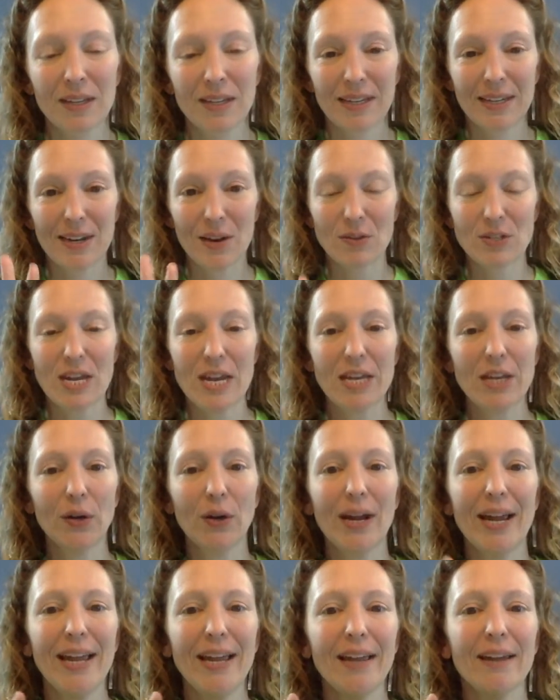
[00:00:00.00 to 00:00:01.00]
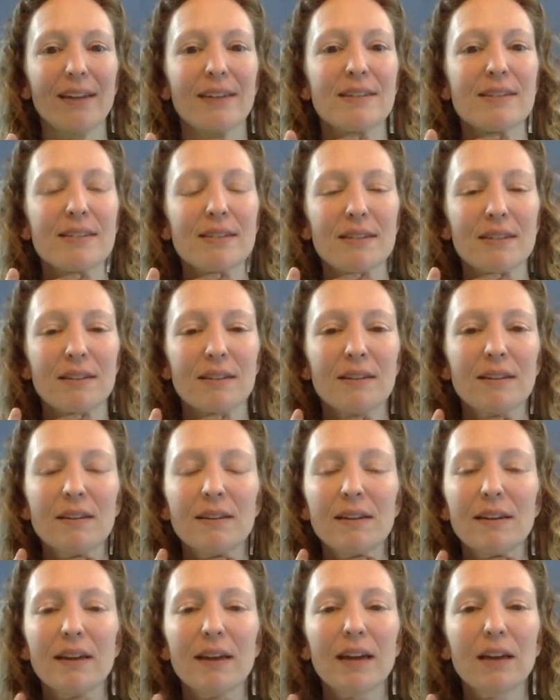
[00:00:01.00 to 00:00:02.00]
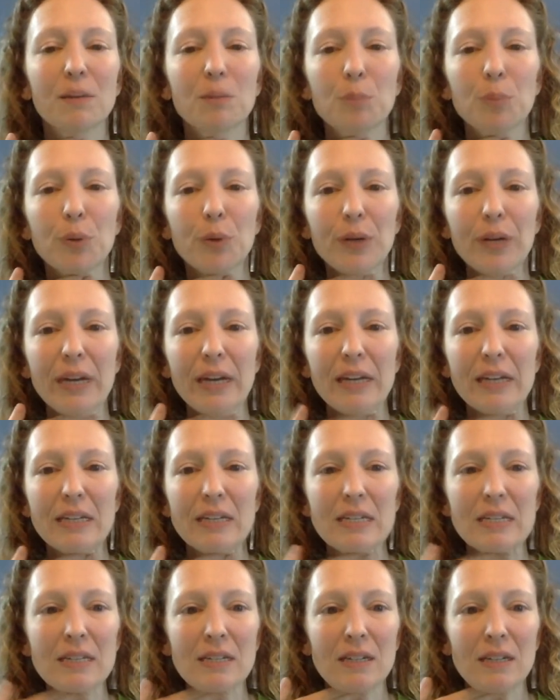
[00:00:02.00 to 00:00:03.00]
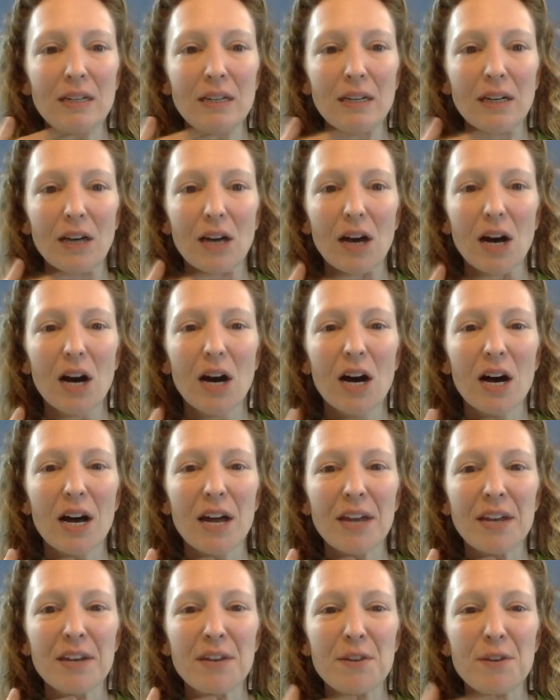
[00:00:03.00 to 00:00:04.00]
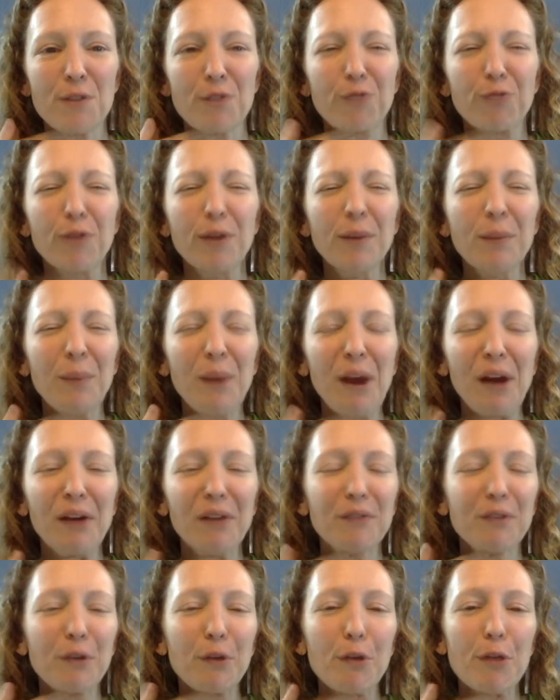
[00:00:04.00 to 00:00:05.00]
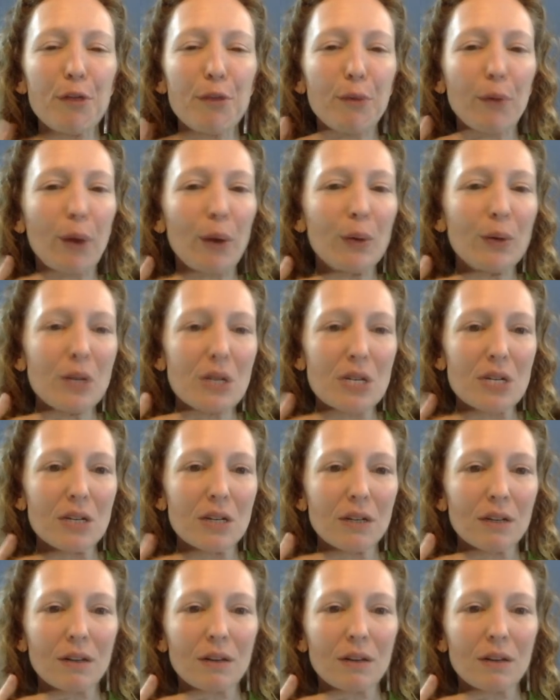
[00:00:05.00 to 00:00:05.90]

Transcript: Now take your hand and put it on the front part of your throat,